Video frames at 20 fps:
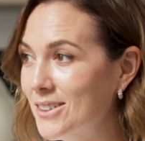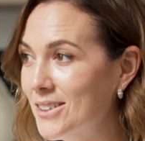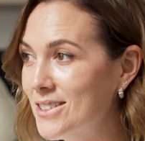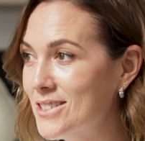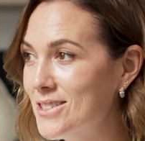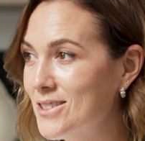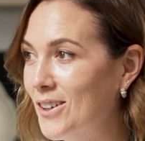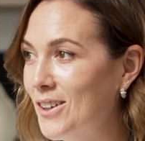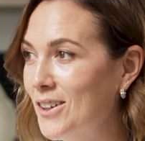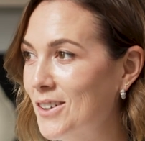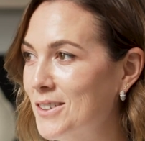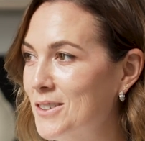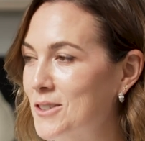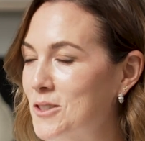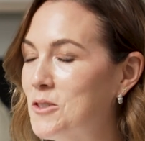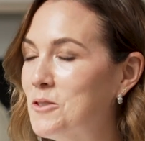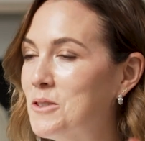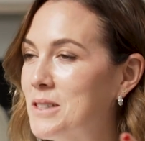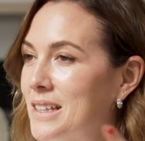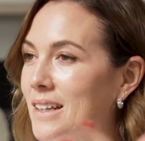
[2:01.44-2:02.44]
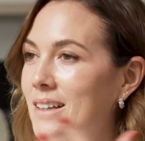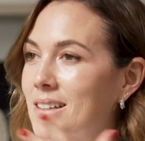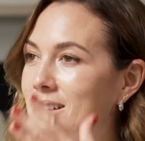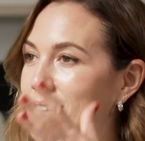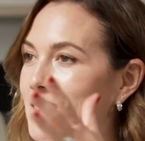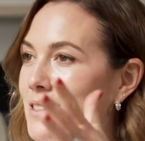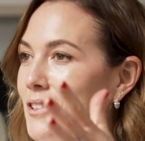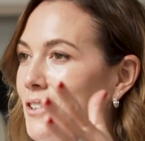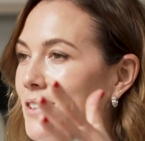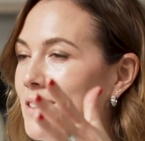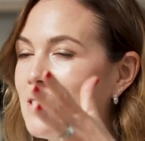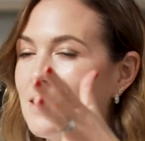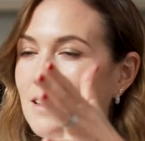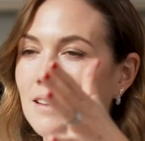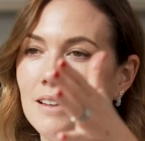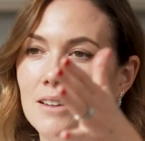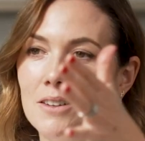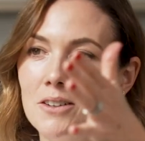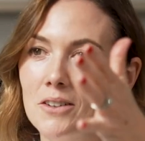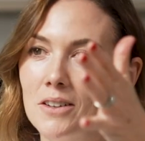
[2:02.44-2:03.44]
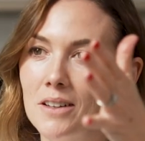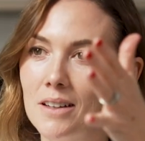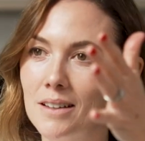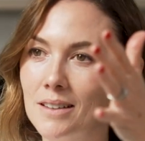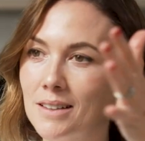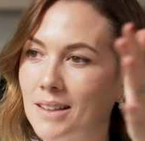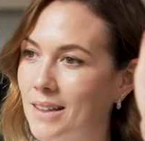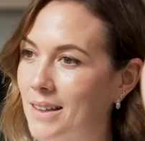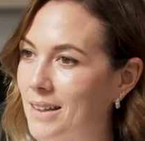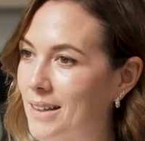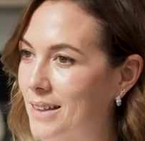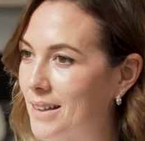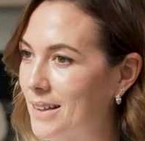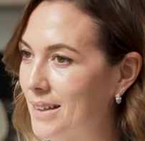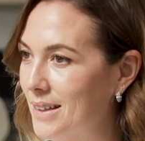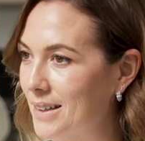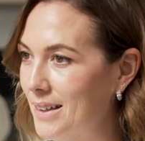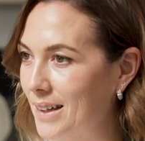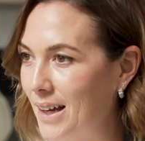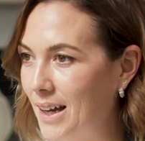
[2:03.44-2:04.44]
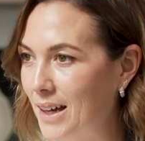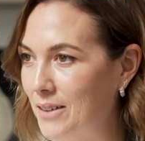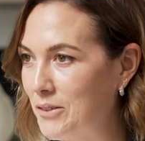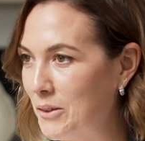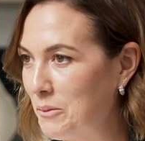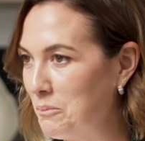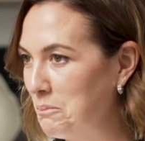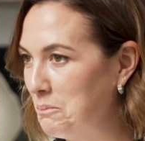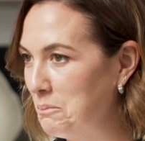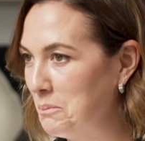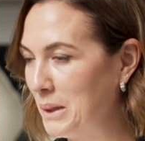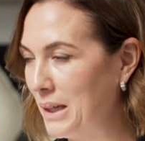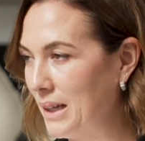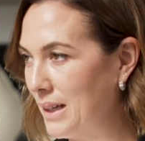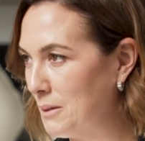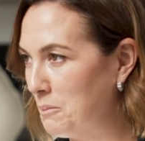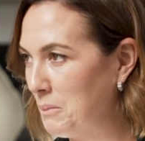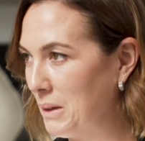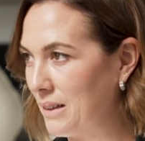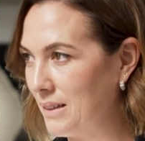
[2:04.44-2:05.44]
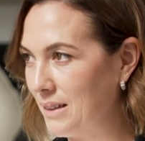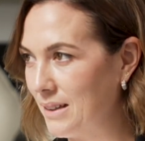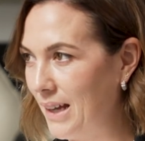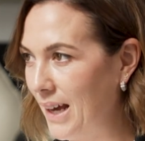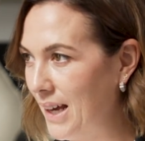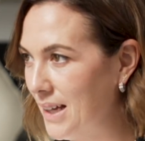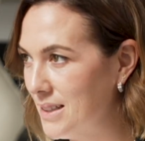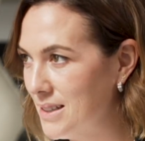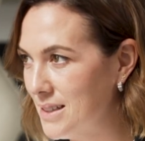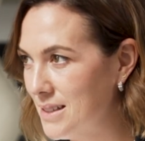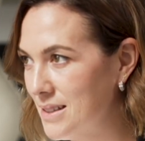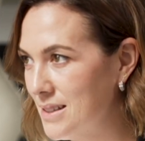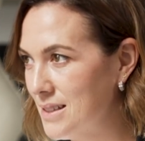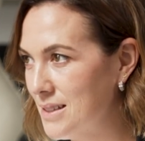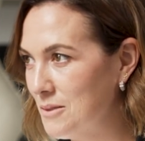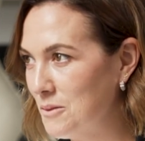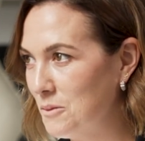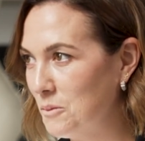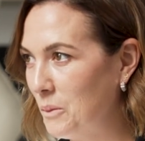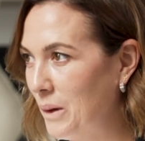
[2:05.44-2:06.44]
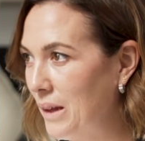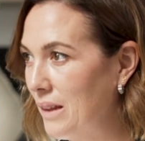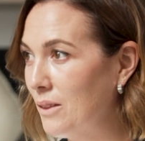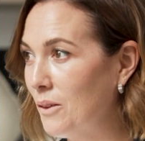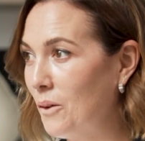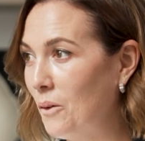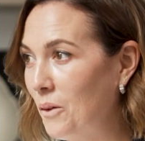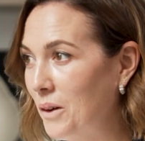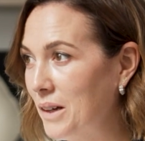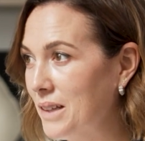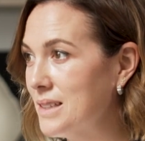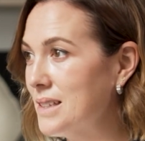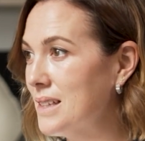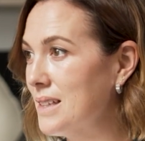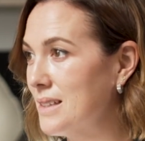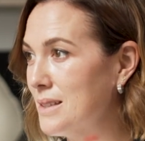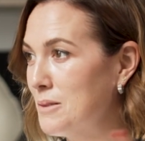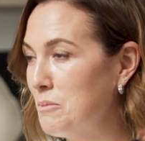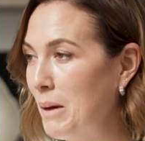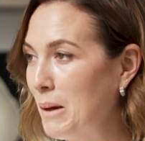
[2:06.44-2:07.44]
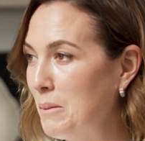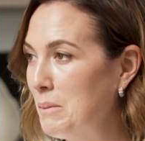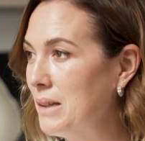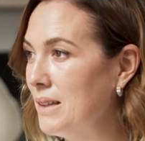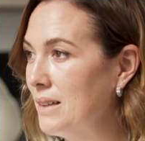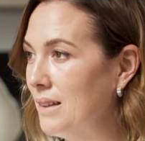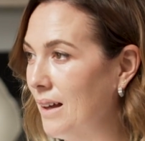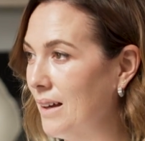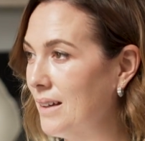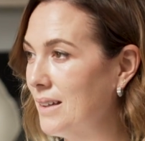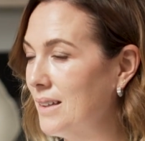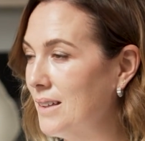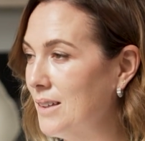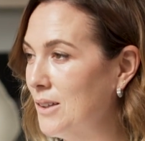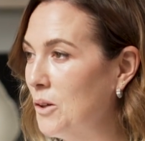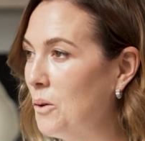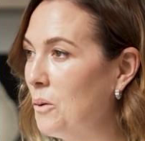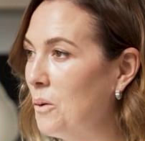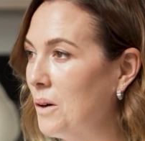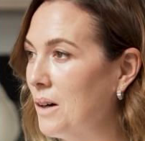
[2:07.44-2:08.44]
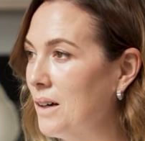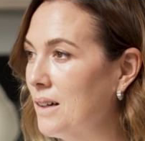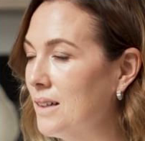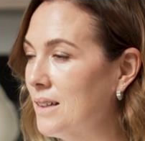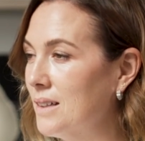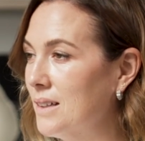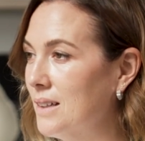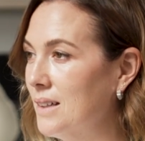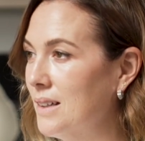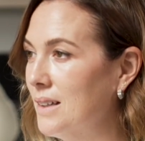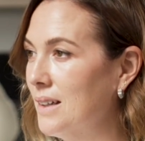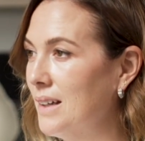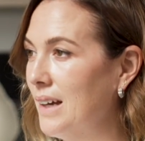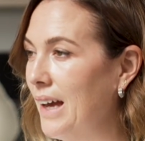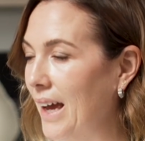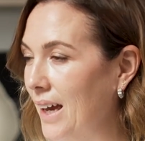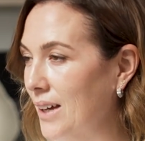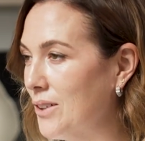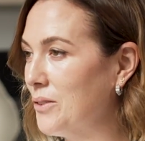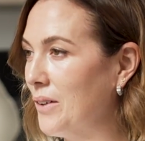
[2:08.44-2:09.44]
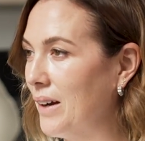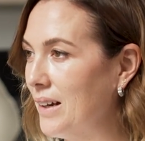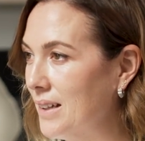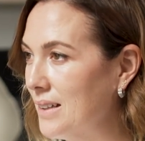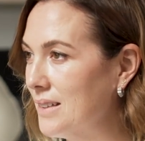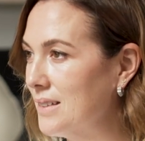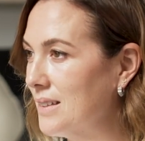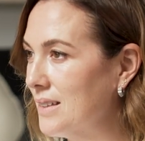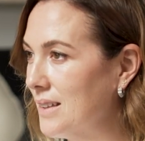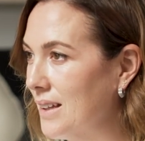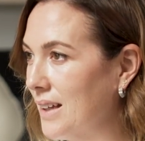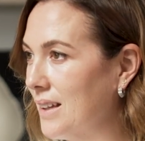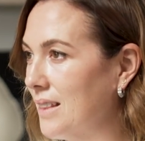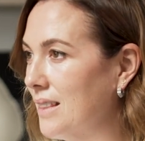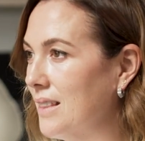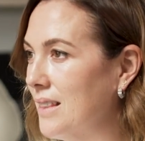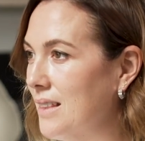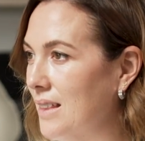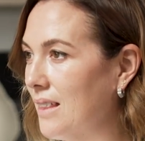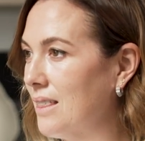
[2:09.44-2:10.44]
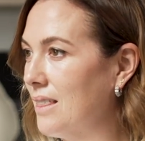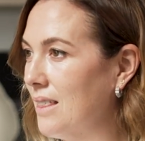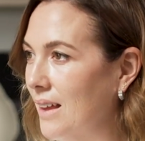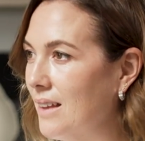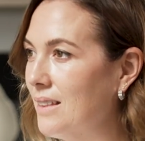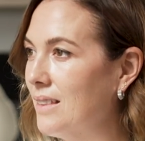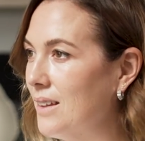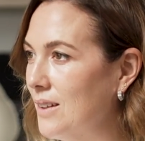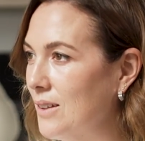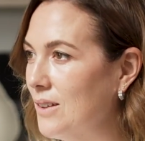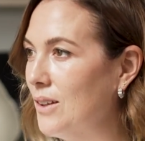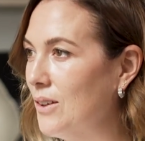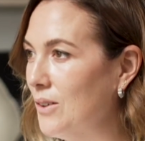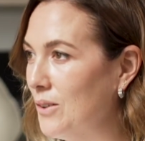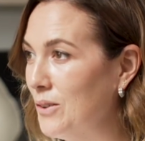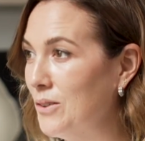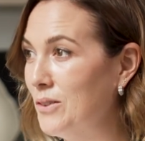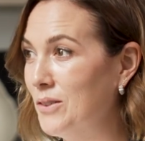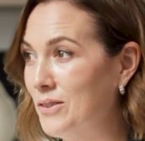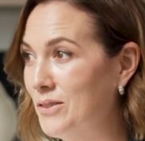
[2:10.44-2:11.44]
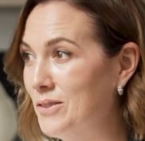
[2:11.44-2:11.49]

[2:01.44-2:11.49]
concern? Do you see it as a series that like you're gonna have a beginning, middle, and end with? Or is this maybe like your handwriting, like the thing that you